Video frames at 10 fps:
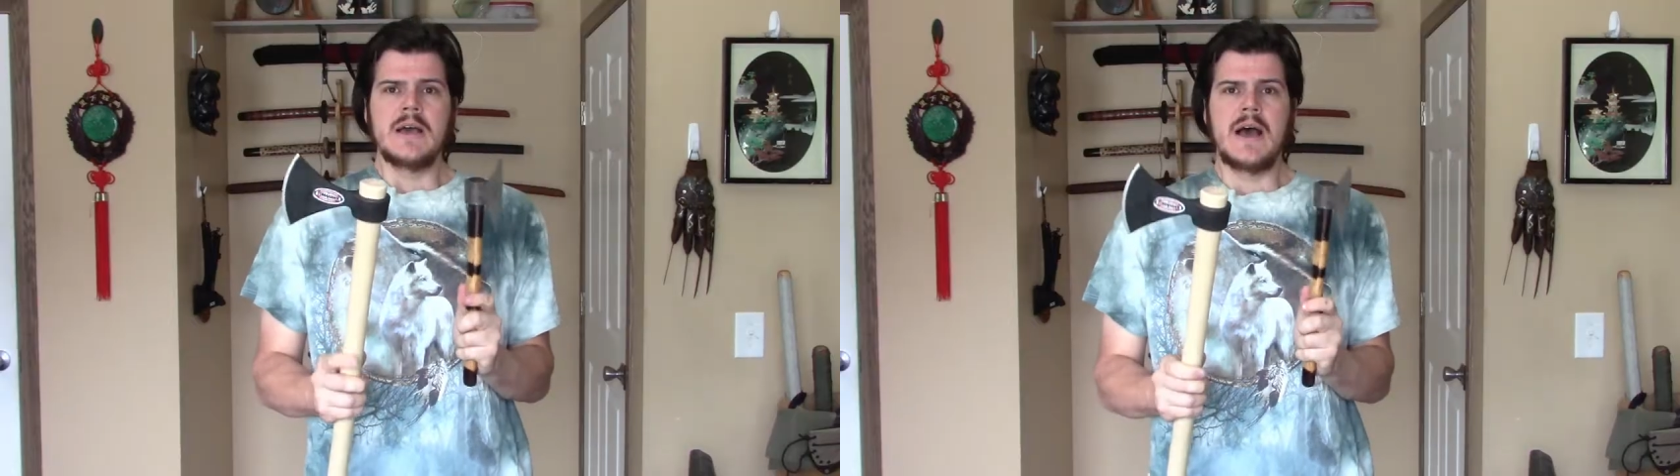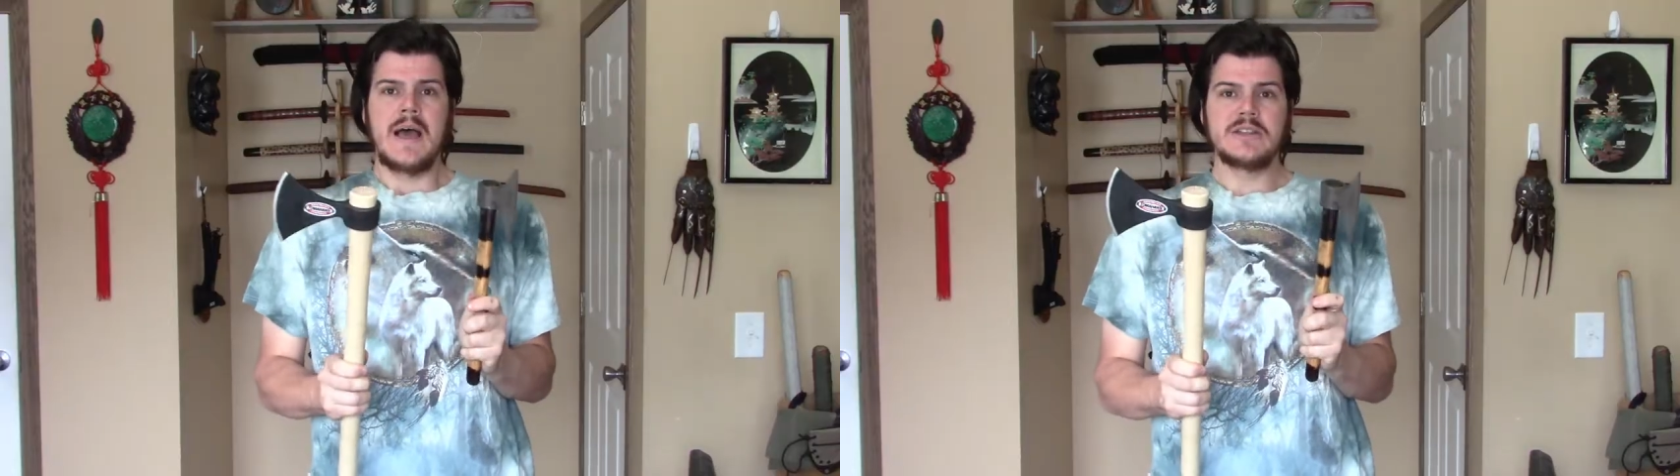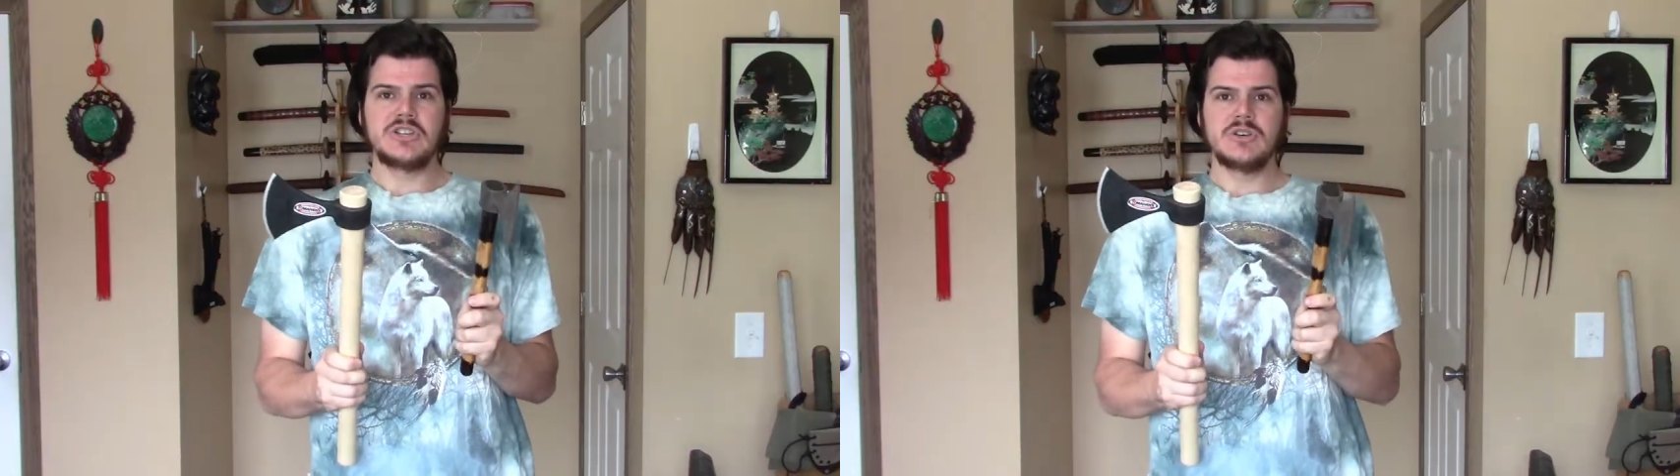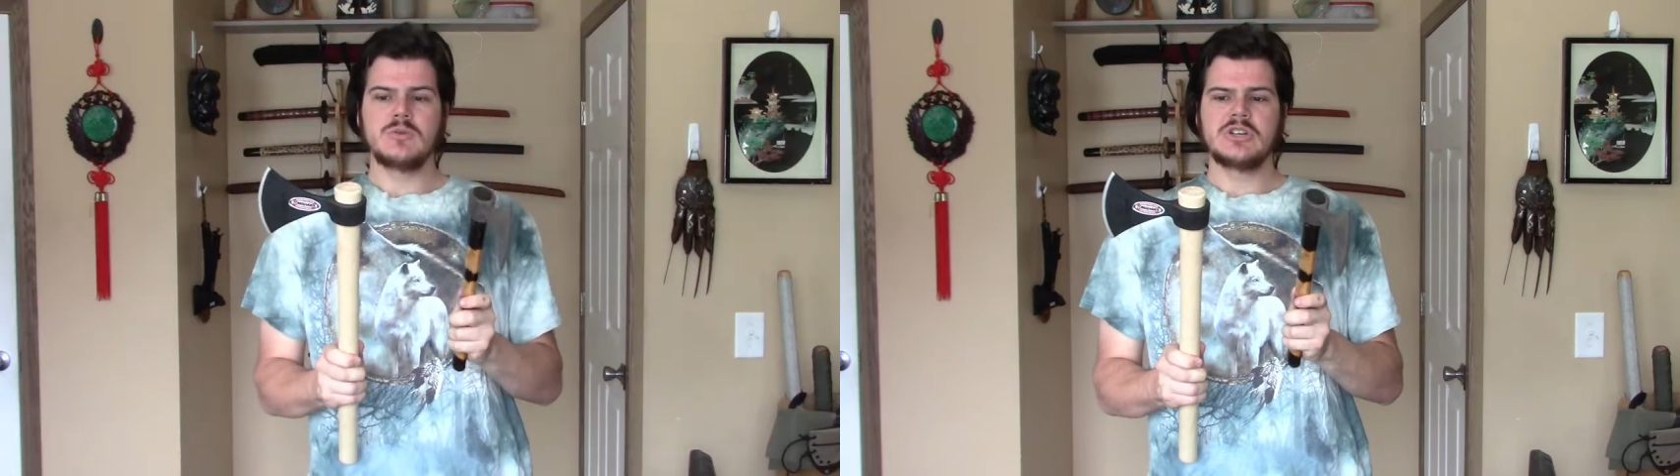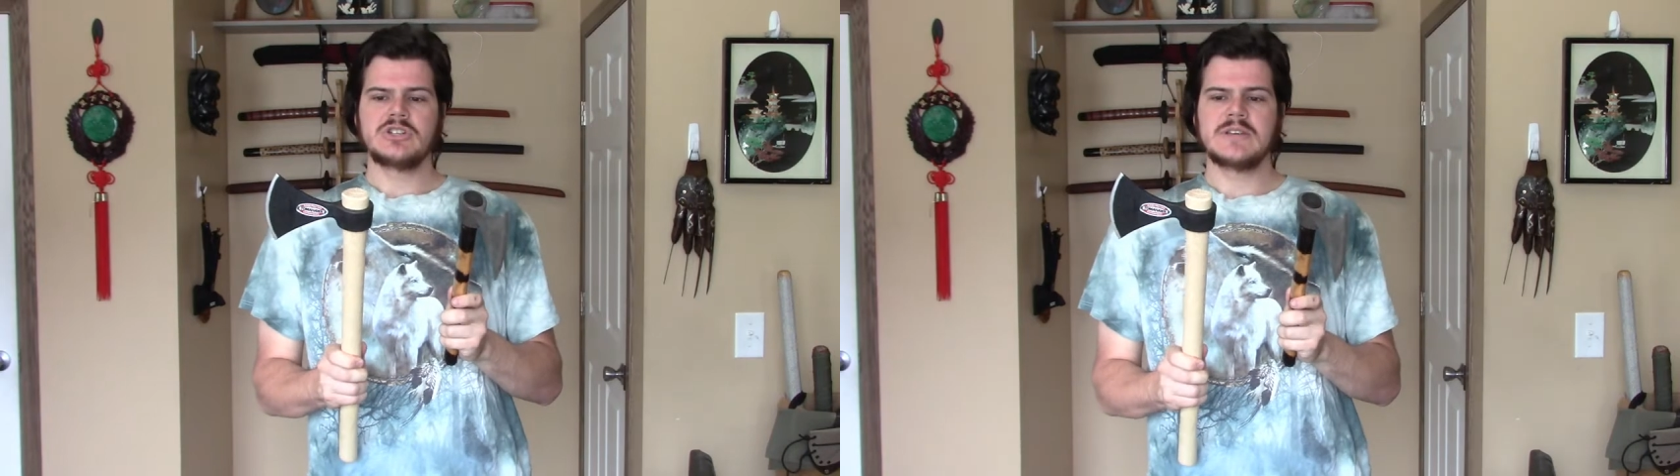I do
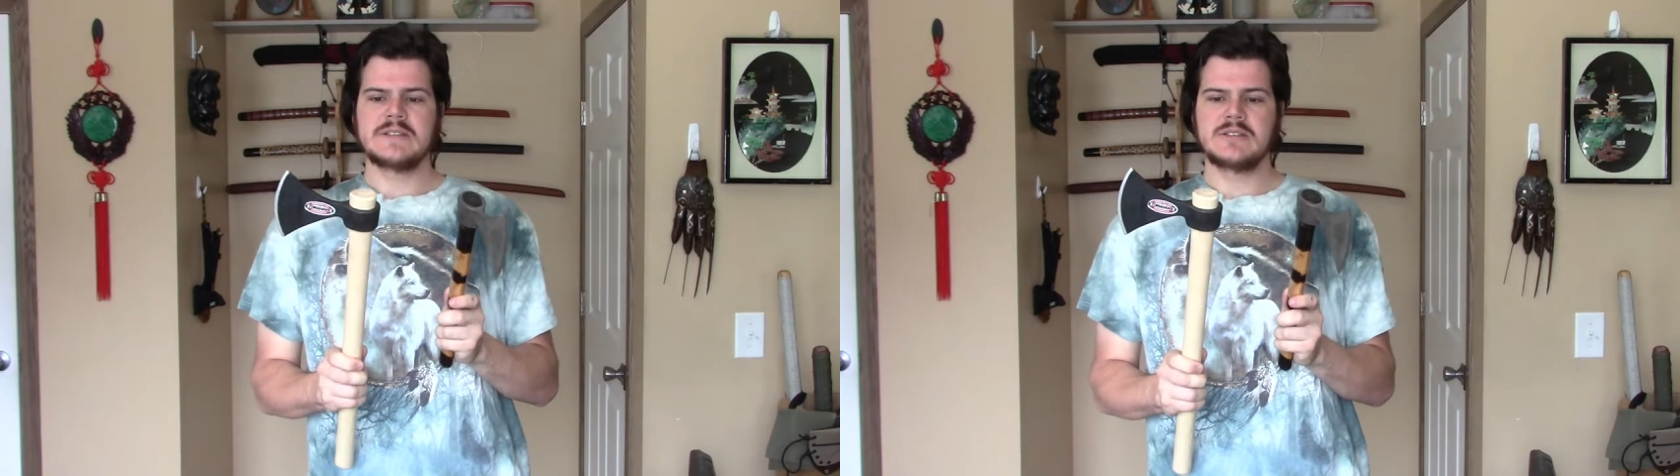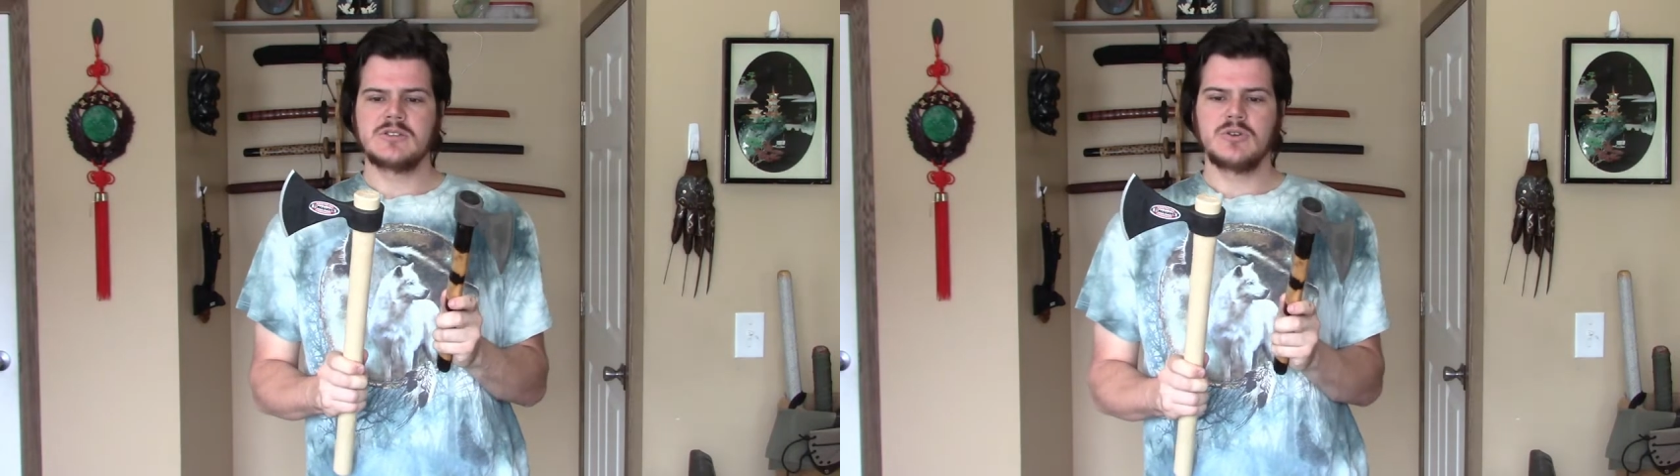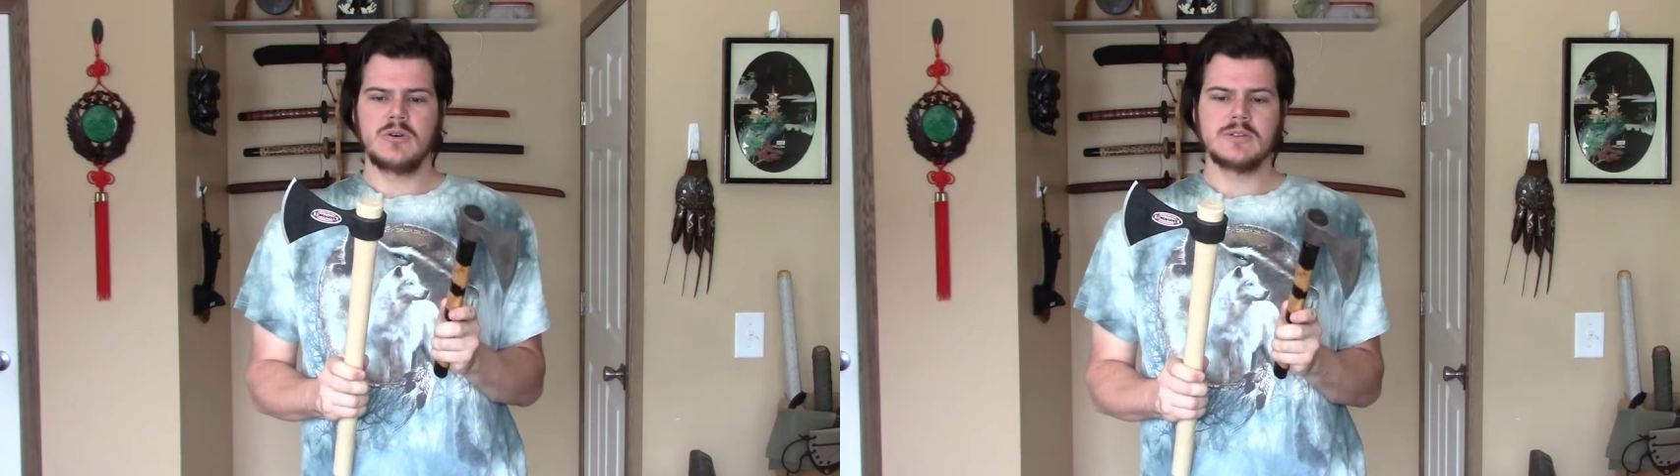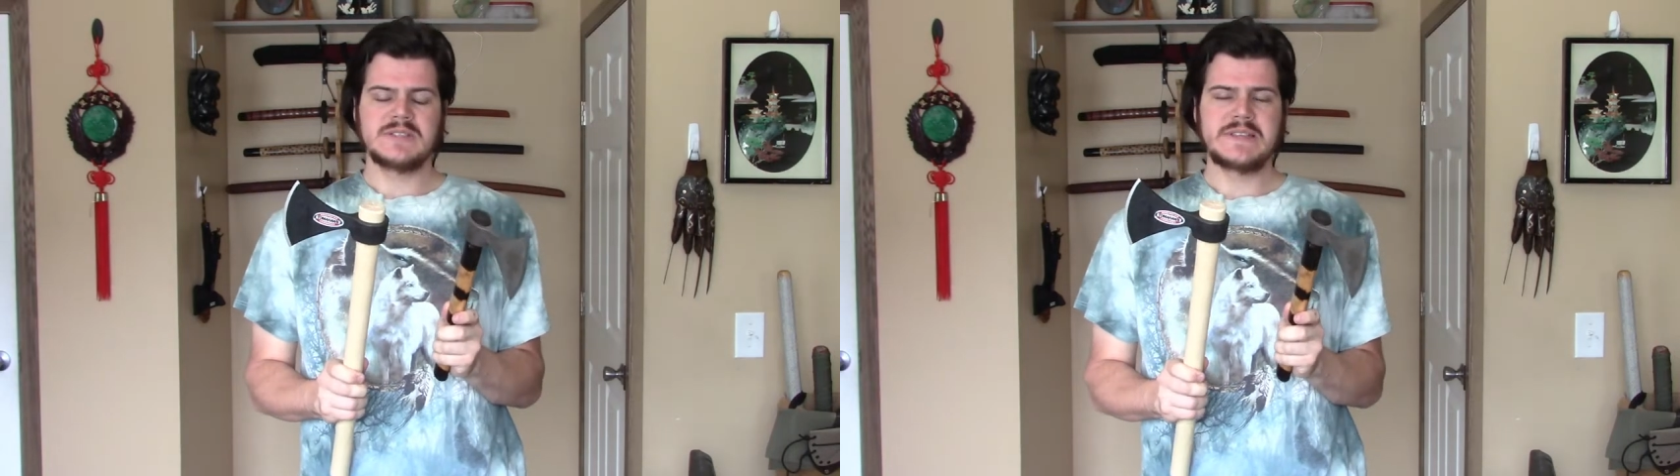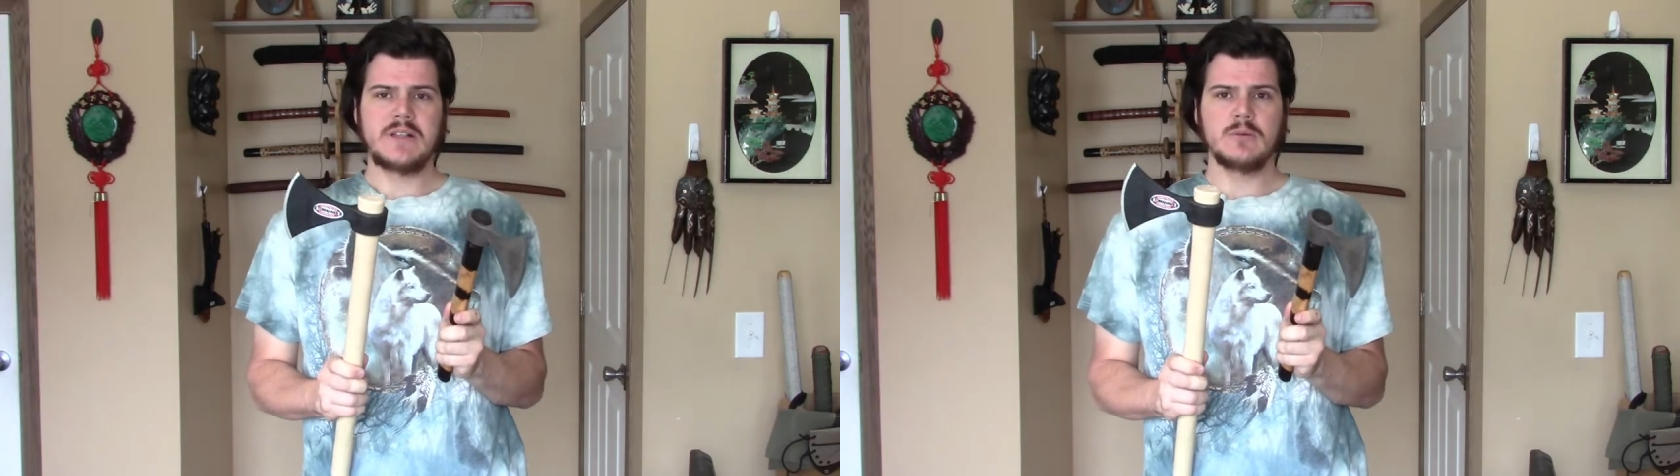wish that Cold
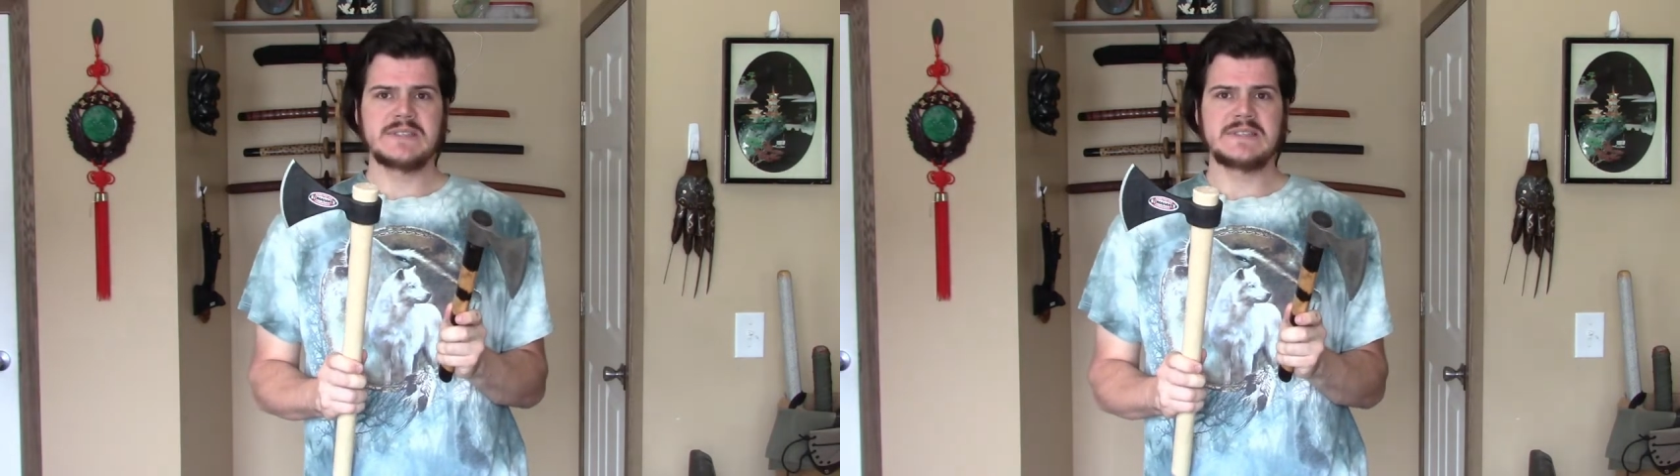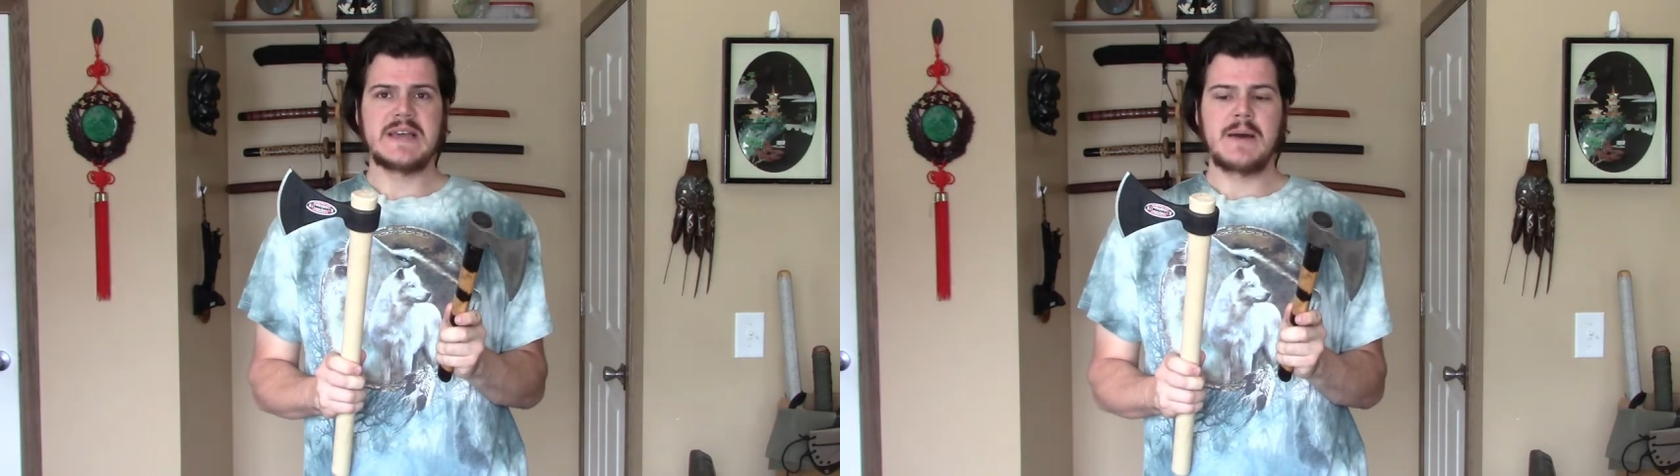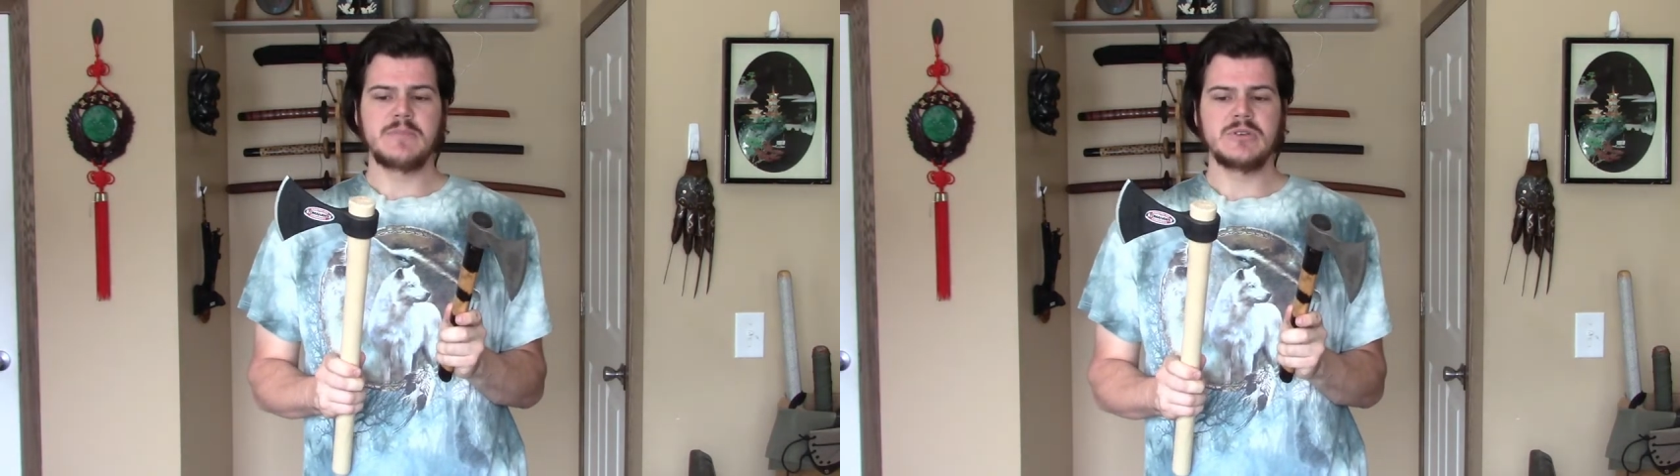Steel would stop